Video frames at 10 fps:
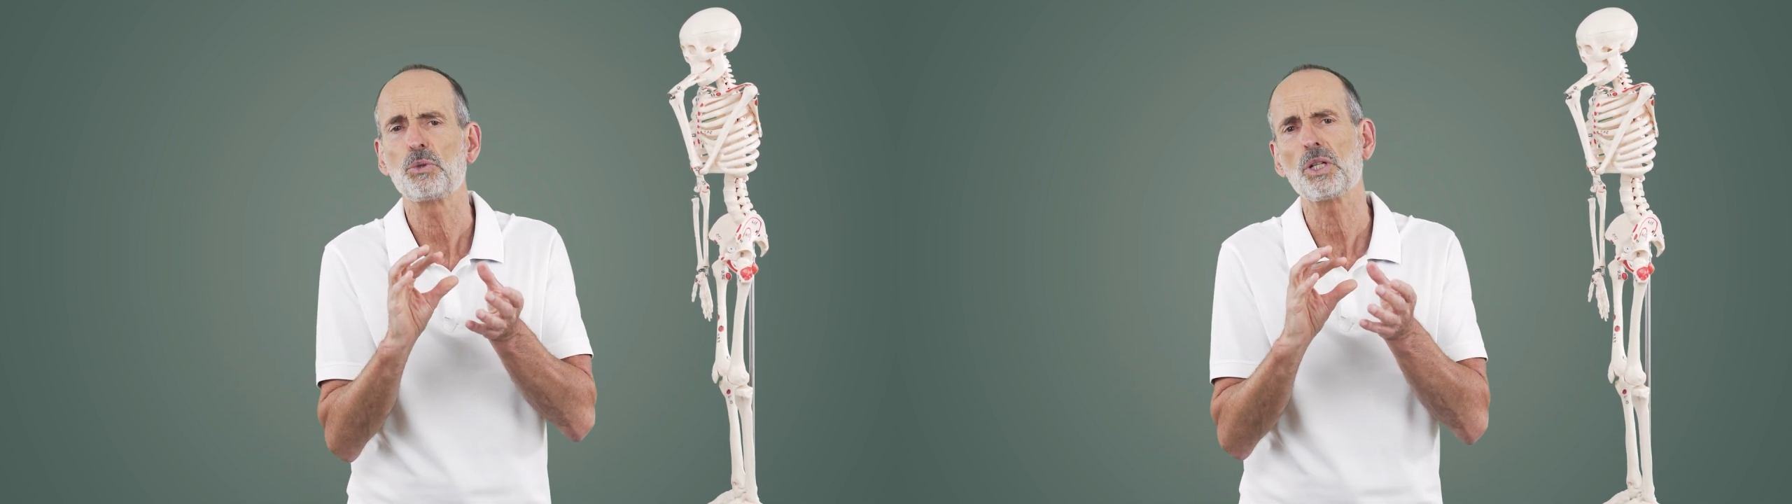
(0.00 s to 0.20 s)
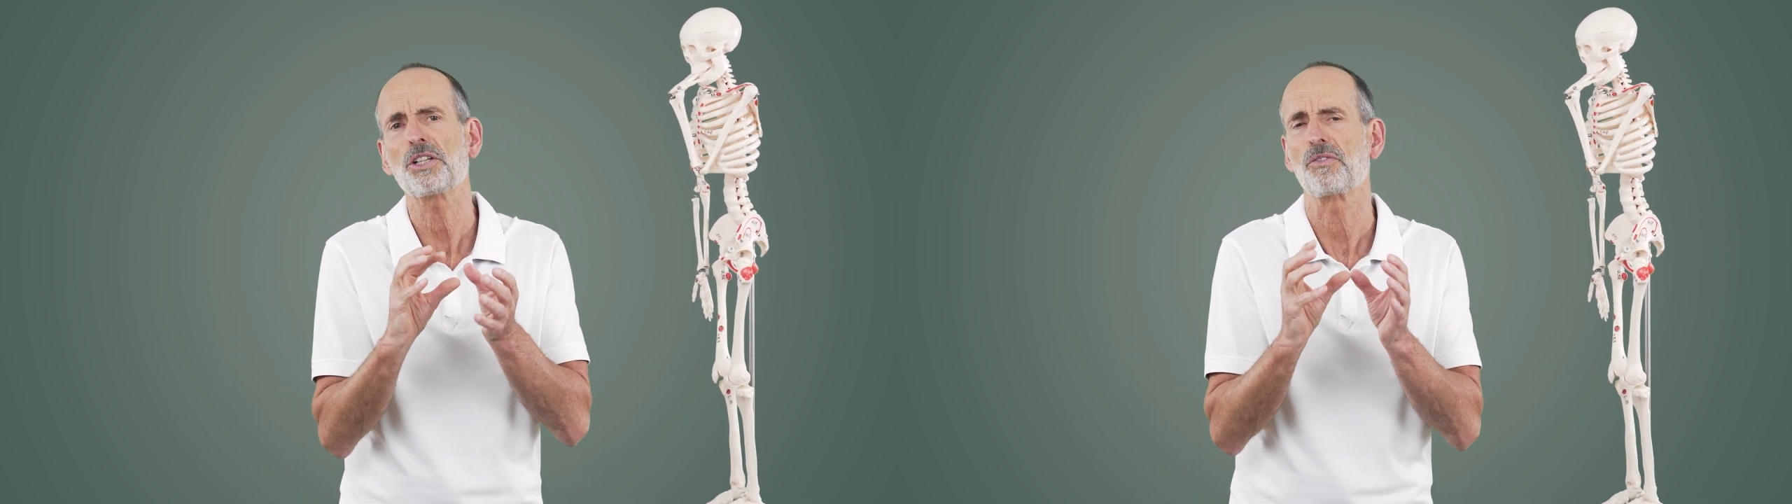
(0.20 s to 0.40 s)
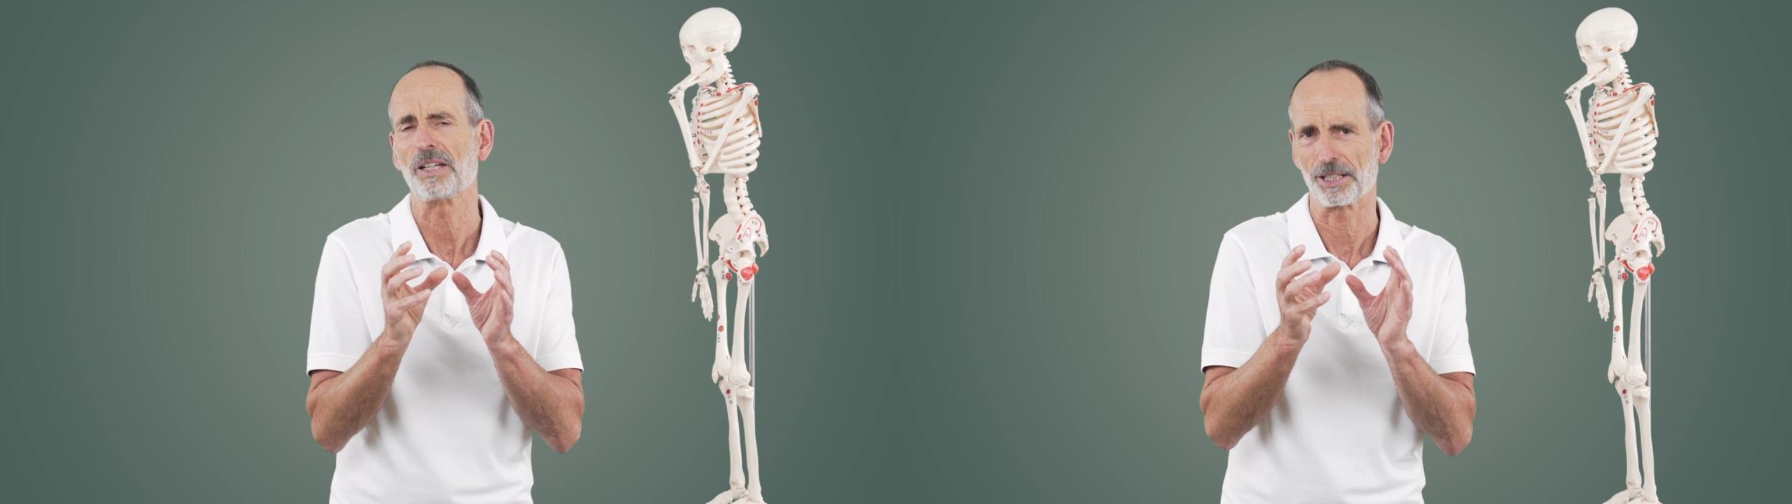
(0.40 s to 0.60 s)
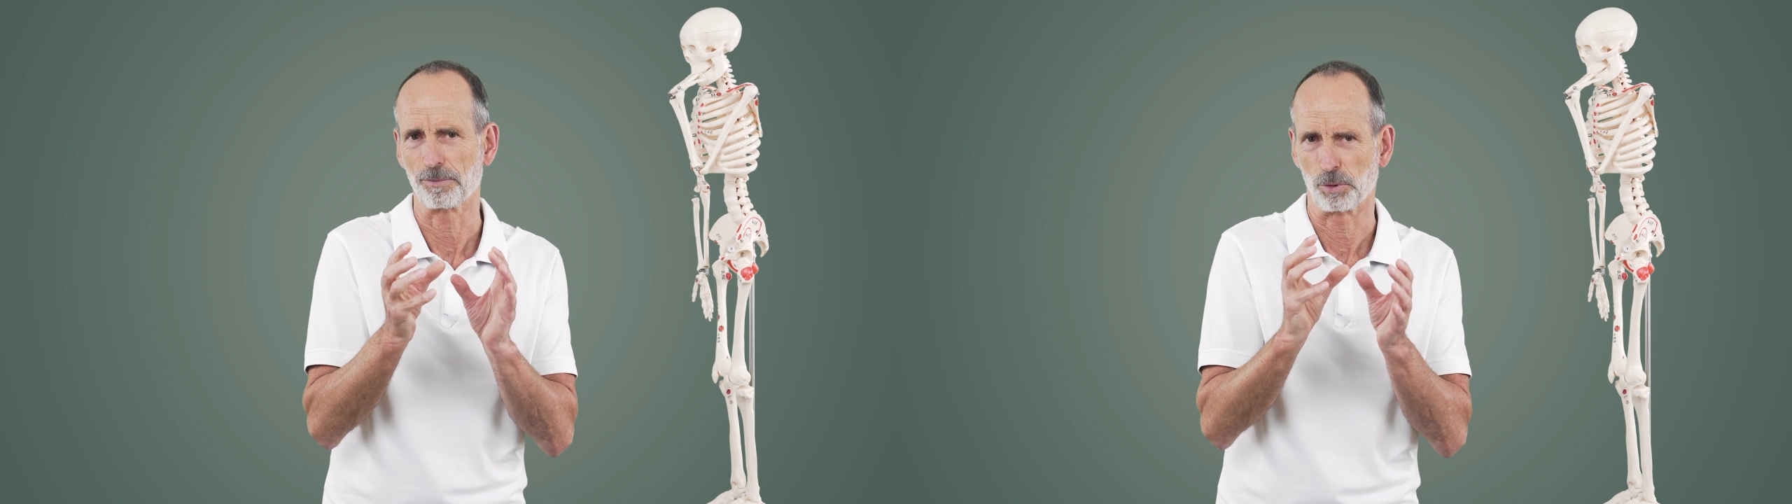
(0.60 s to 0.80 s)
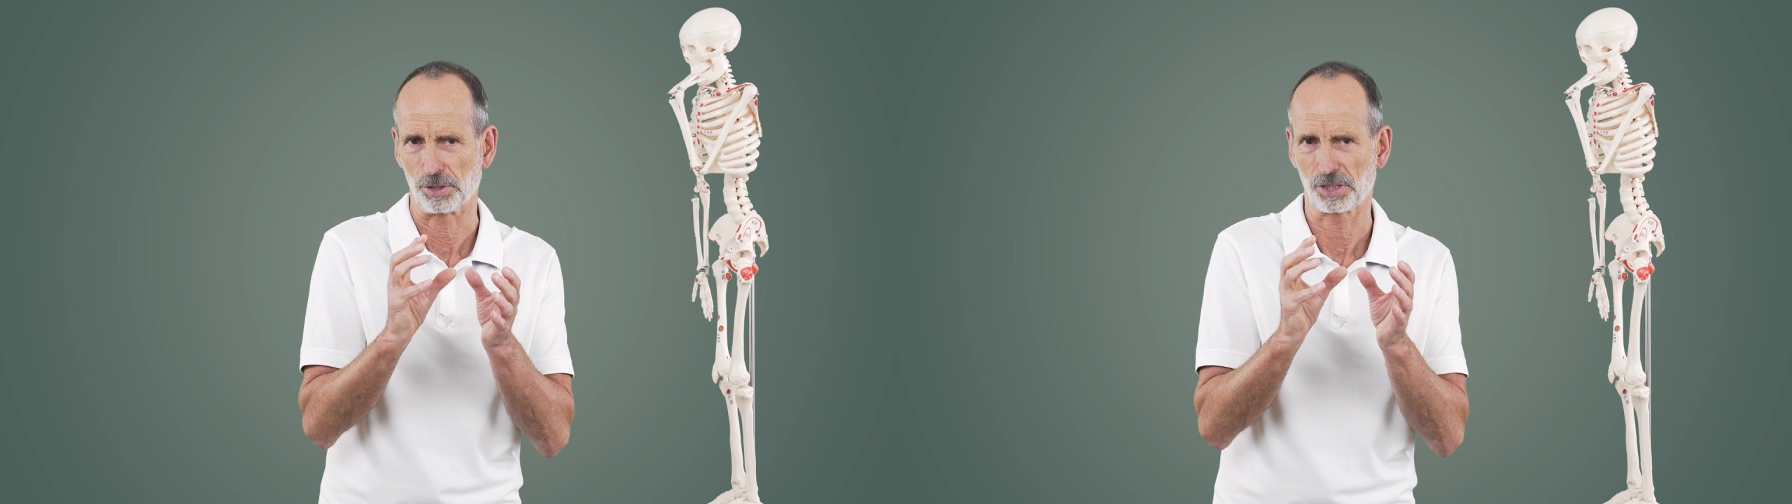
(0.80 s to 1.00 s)
it has to be
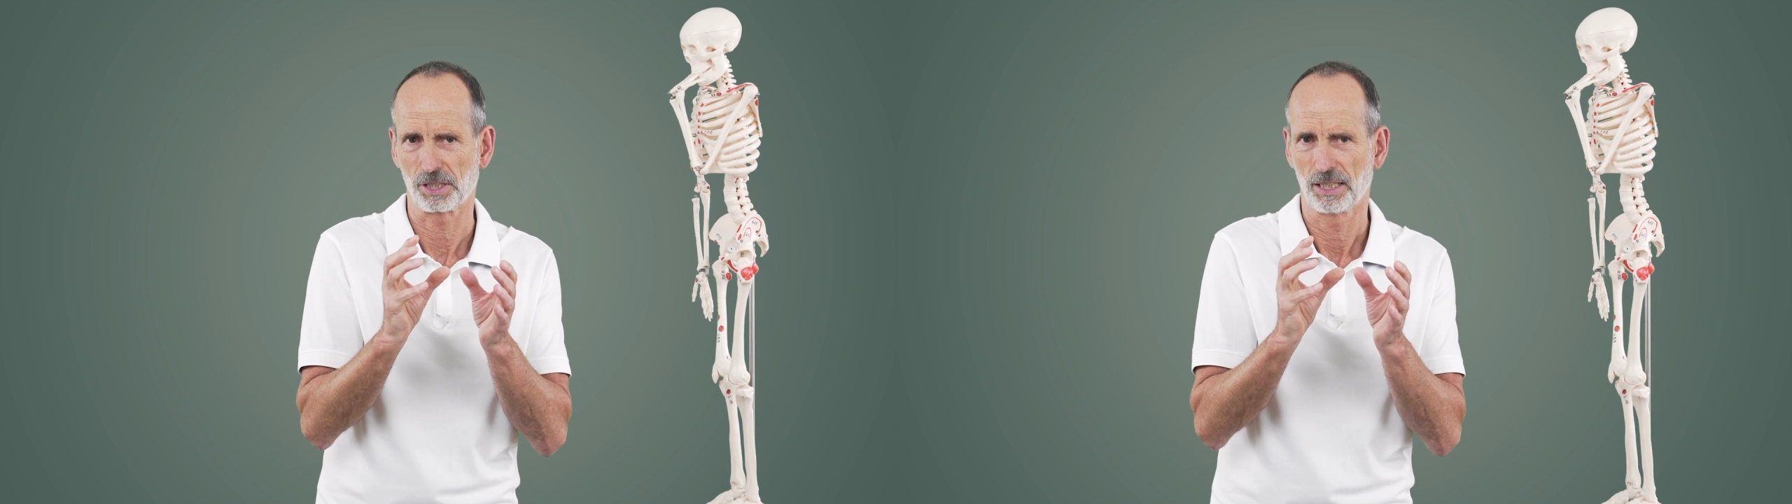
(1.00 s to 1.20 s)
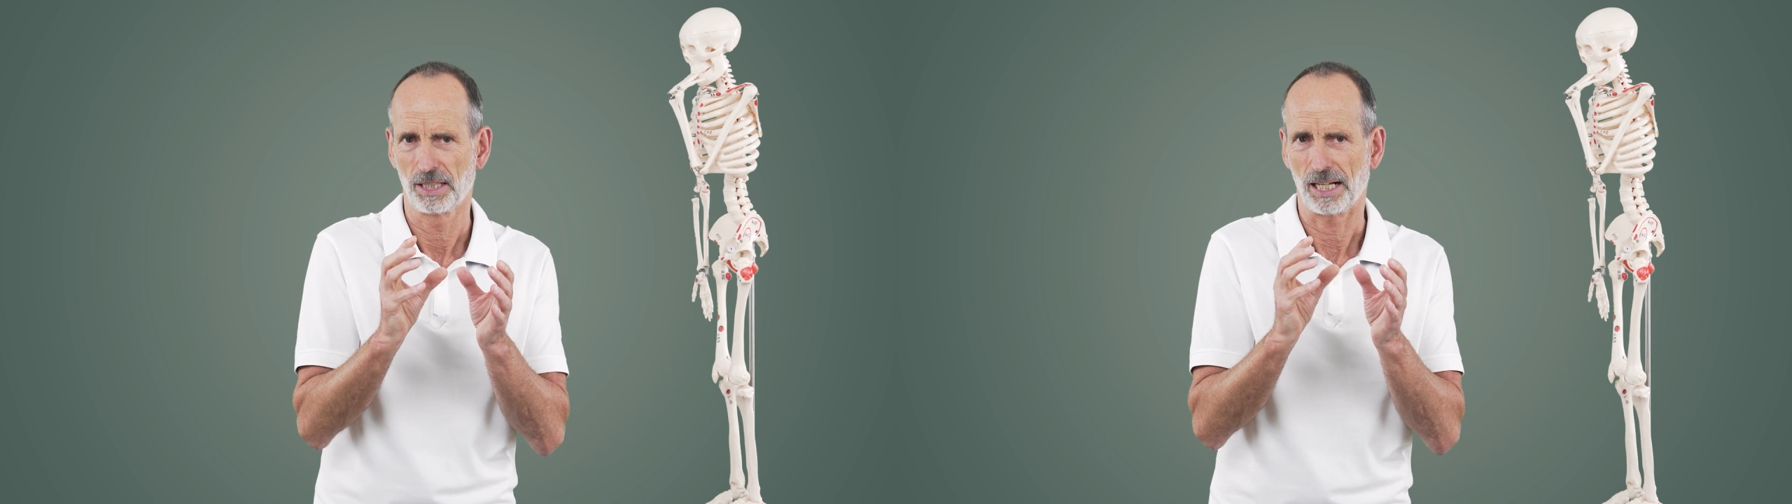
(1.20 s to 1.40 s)
guided.